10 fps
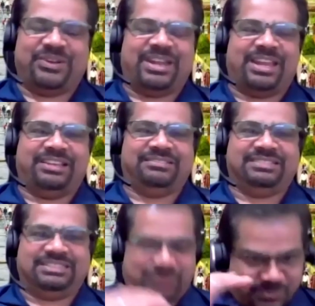where I
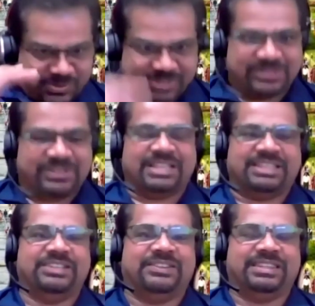want to look at
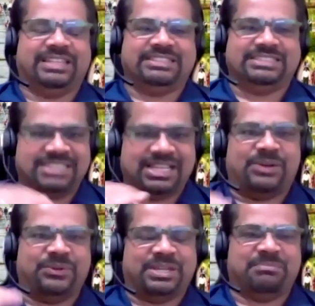the good things and see how
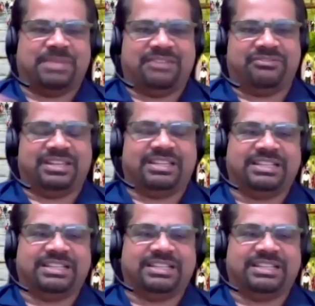you can benefit.